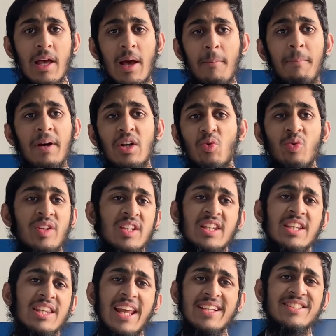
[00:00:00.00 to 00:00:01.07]
But within the
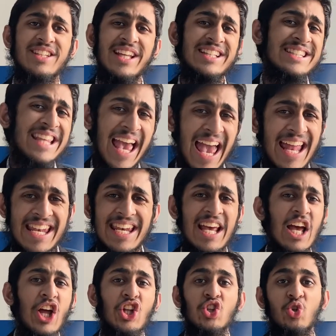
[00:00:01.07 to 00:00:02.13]
next 10,
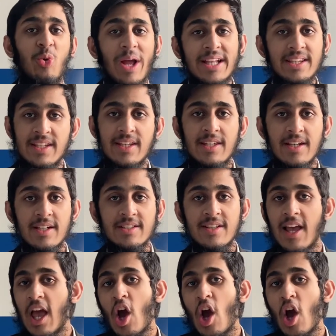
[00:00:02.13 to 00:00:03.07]
20 years,